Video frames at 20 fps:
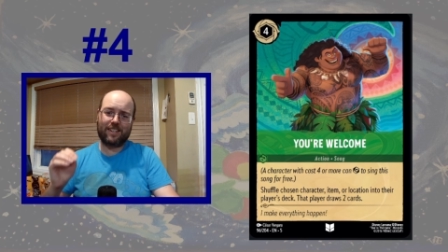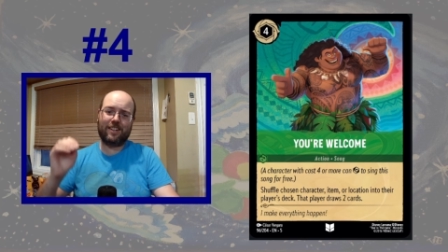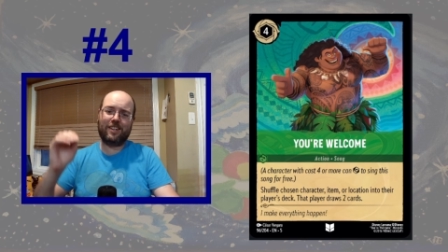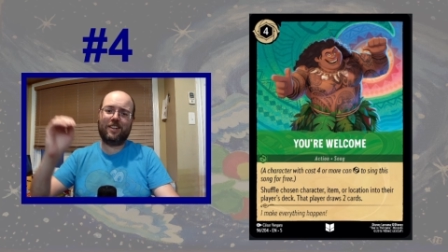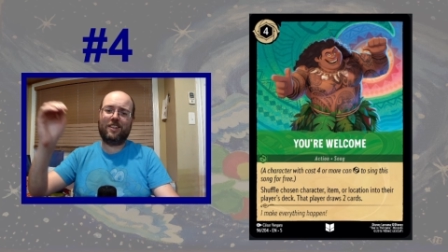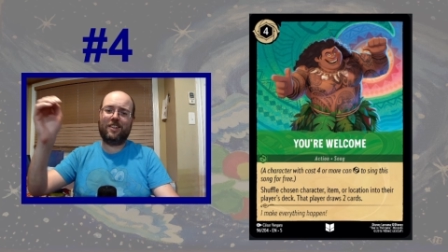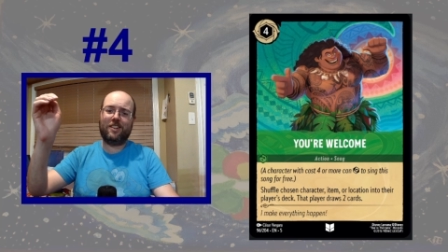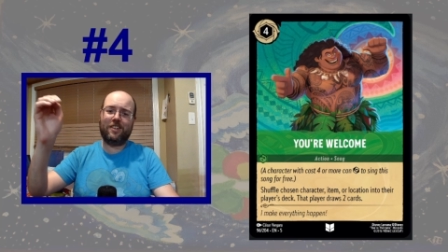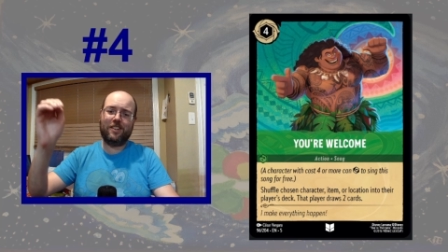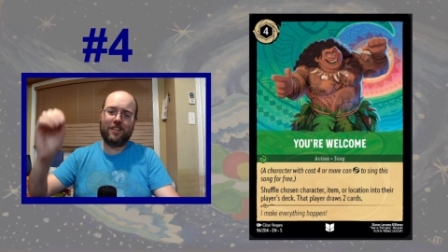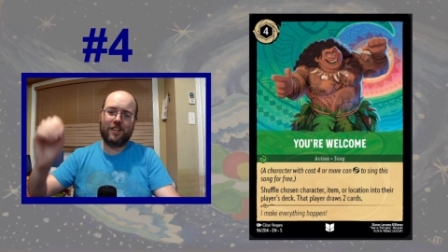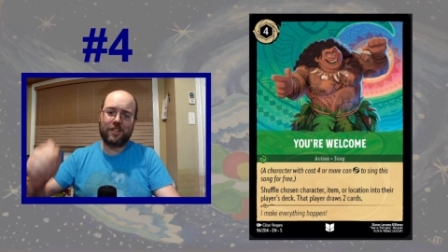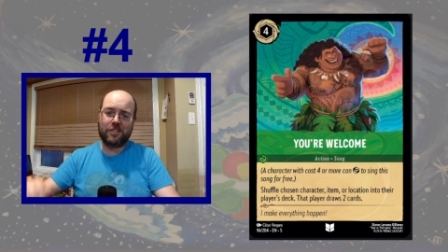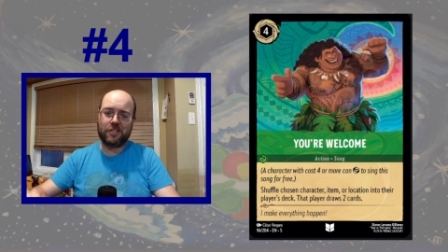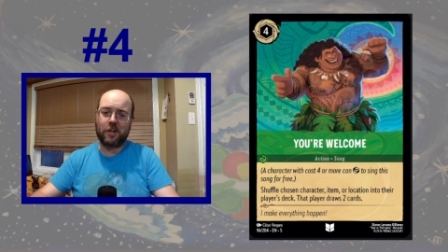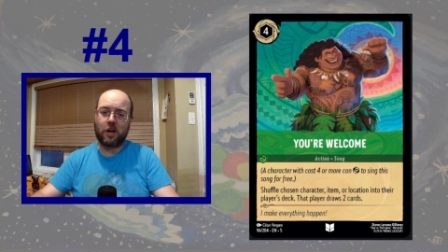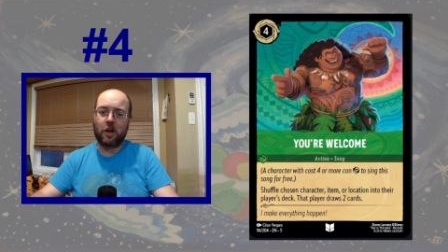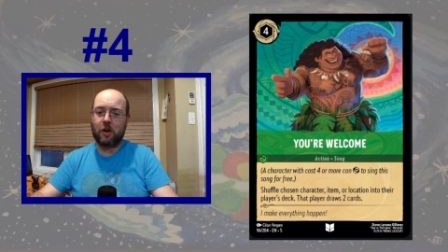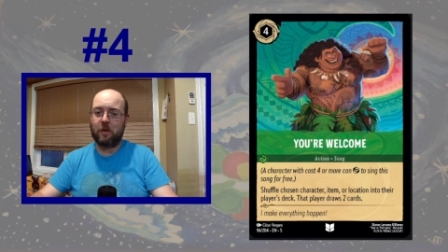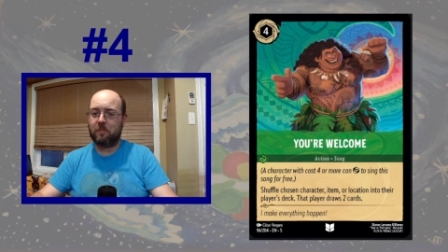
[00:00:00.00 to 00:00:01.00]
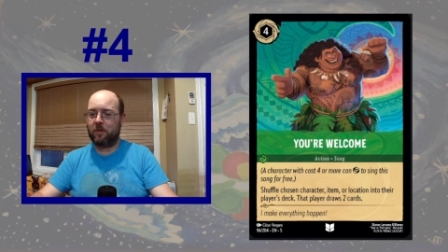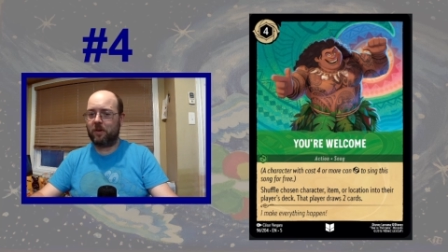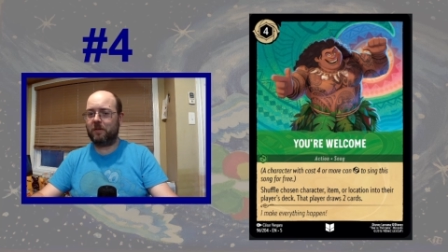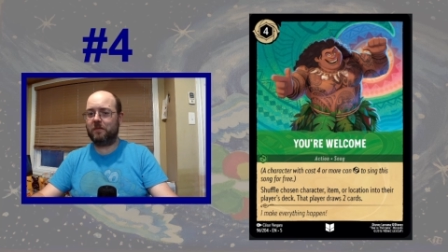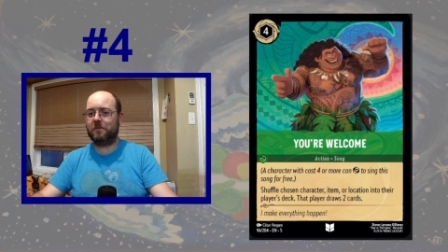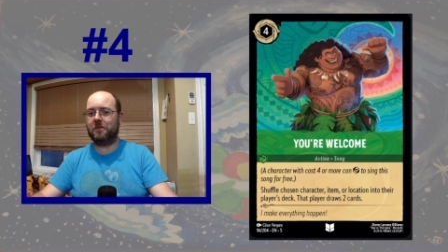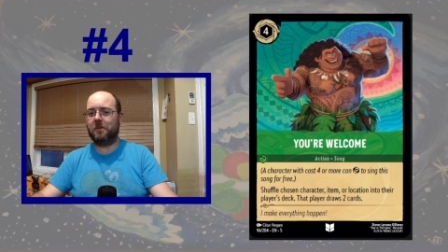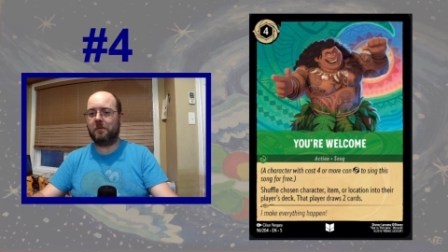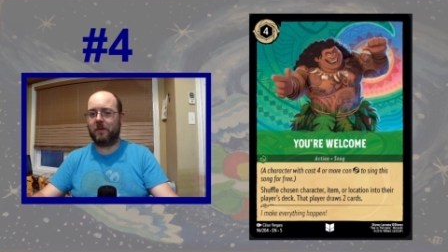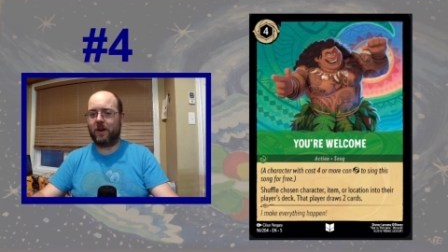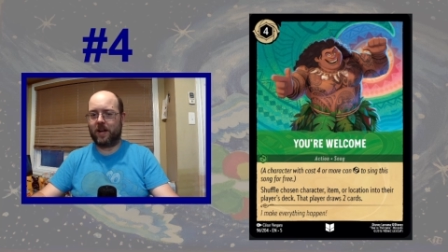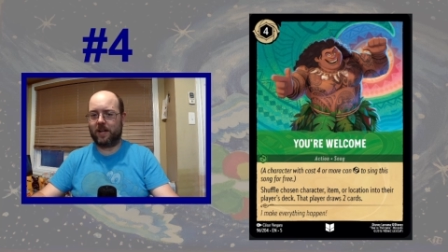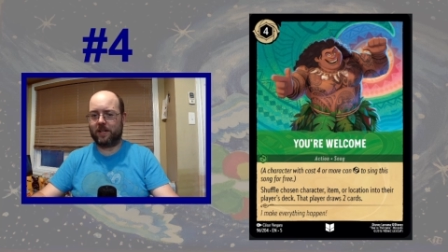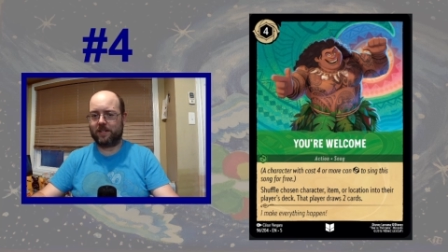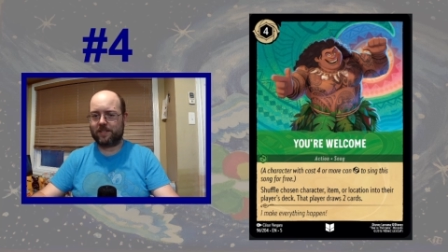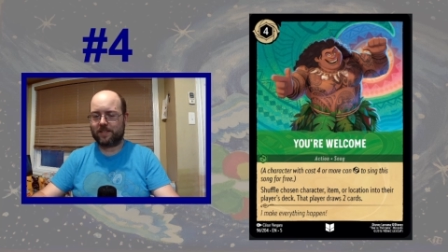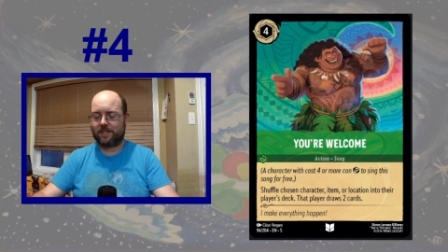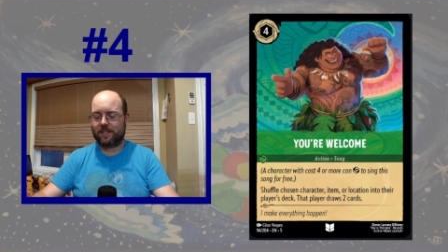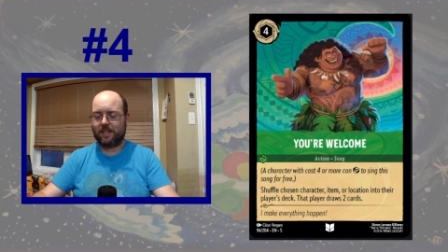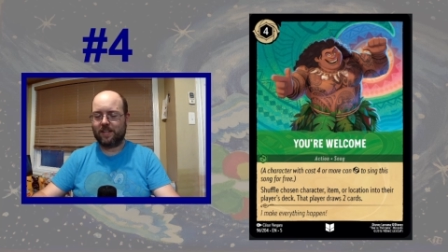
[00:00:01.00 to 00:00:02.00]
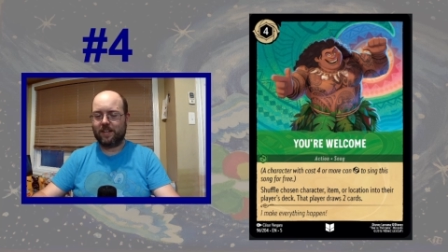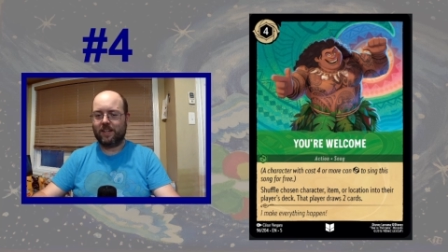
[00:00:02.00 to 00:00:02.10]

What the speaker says: a nudge above the rest.